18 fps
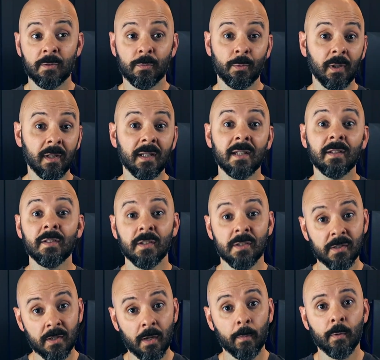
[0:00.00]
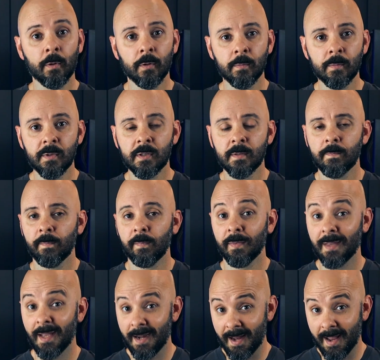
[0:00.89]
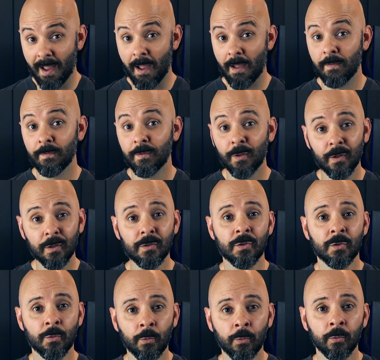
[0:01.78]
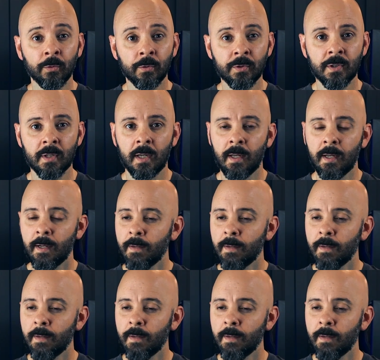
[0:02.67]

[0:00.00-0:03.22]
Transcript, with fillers: it's really in the suburbs that have good schools,